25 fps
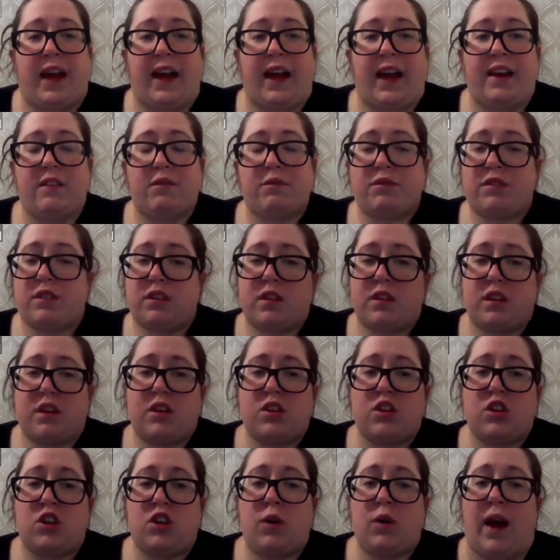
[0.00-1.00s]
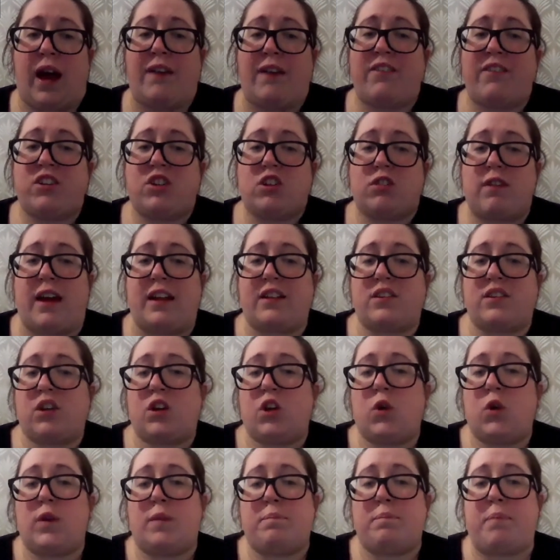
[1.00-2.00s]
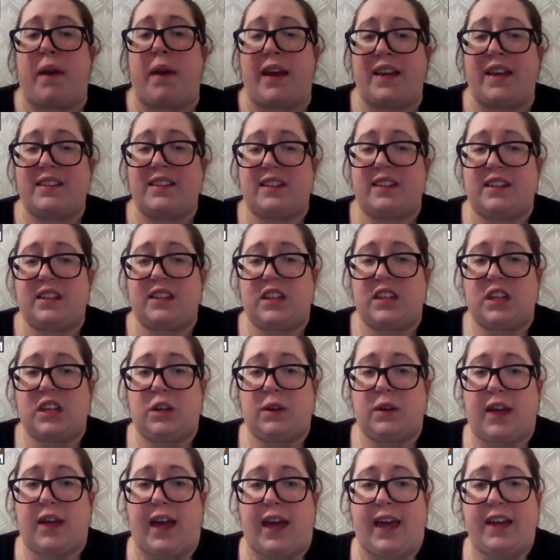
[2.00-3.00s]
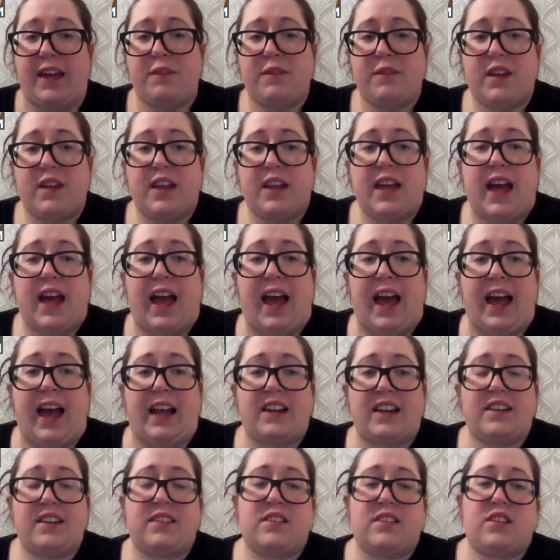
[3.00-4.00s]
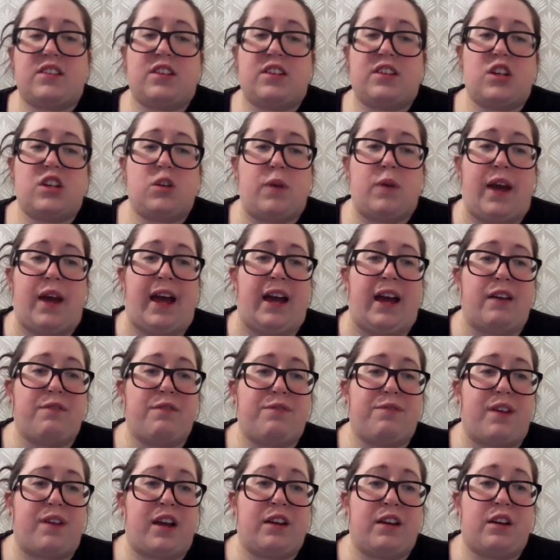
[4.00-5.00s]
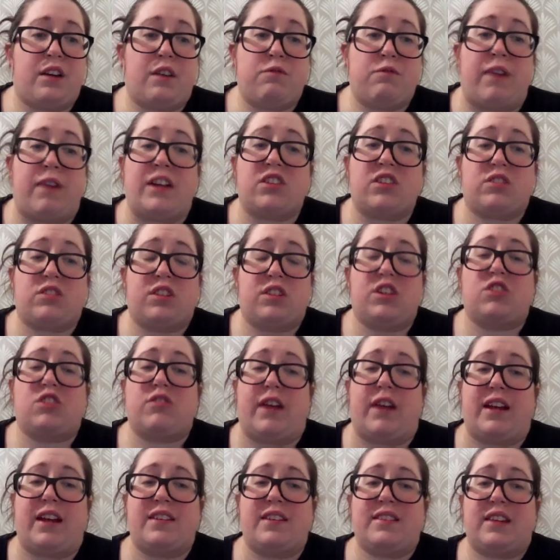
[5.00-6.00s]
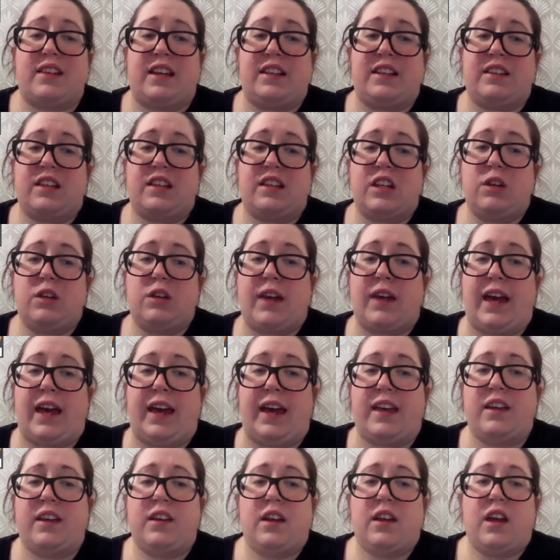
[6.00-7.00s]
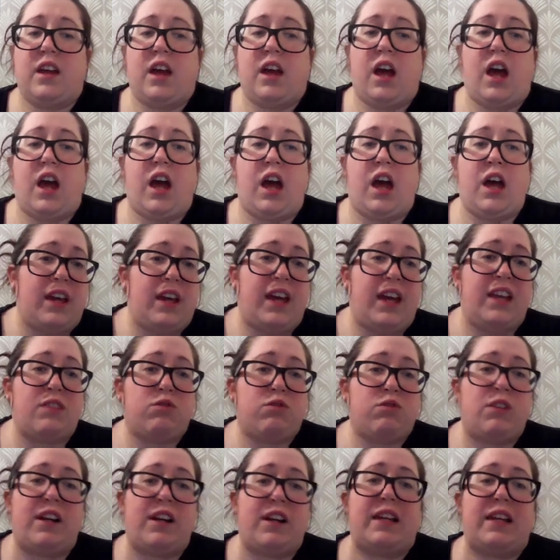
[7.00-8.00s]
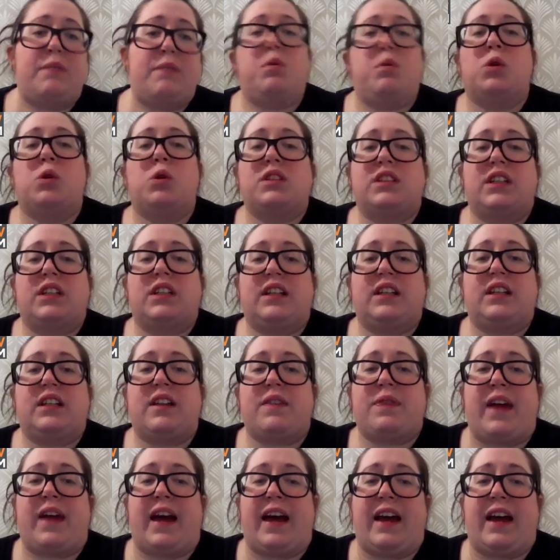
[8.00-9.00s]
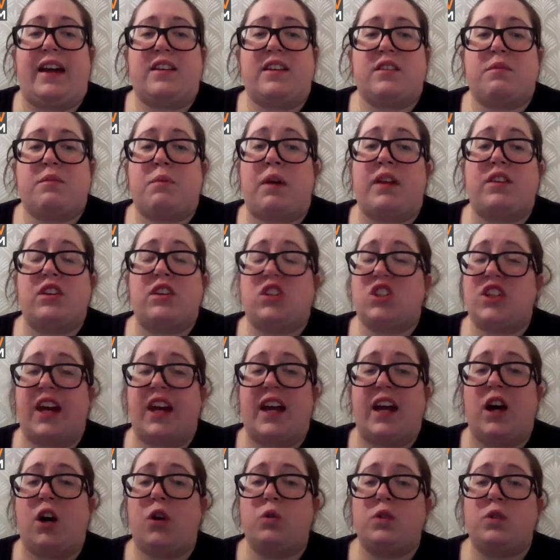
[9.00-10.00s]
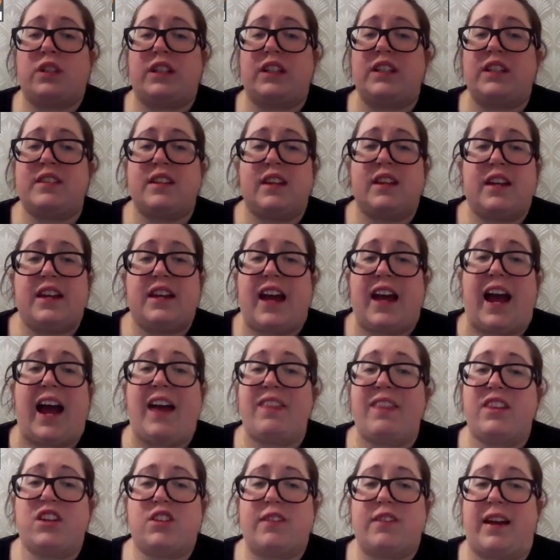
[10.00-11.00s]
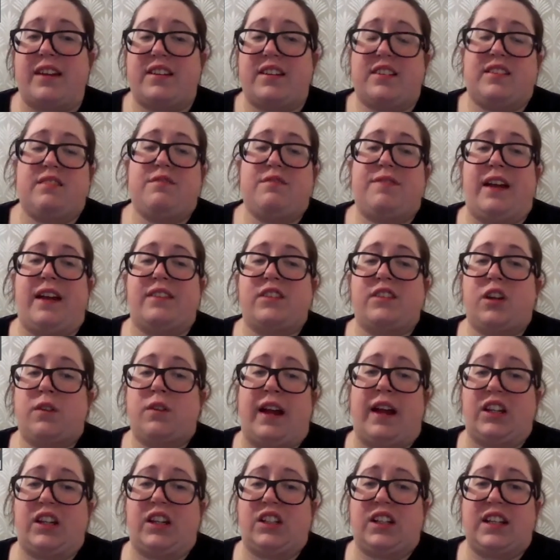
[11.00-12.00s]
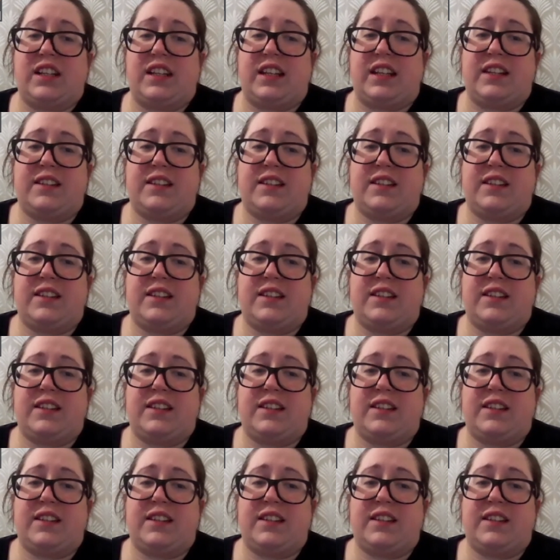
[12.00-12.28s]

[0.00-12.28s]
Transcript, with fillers: that you have a director who is based in the UK and that you have a registered address in the UK it's really important that the shareholders and the directors, in fact, don't actually